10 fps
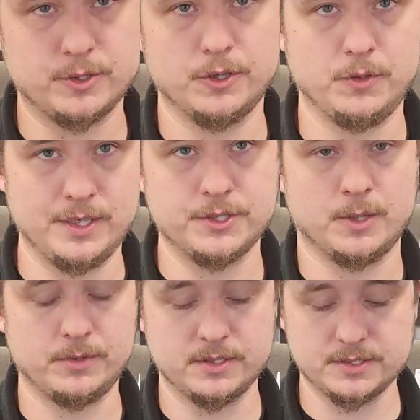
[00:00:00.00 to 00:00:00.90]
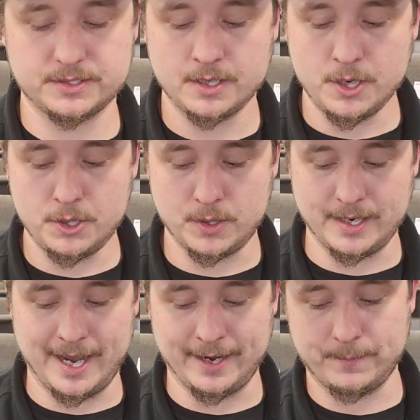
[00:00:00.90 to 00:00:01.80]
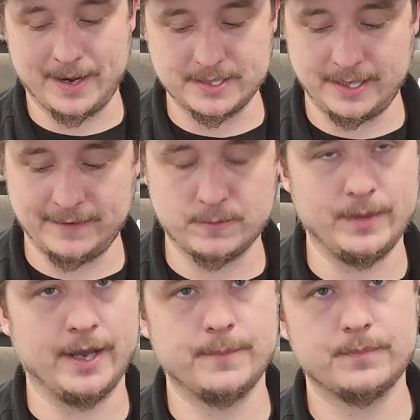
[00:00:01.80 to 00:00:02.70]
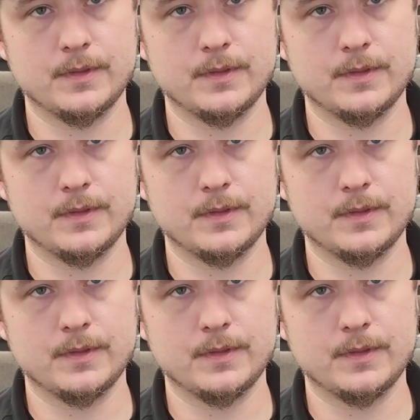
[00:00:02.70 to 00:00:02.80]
or you need turbulence, you can add her back to hand from that.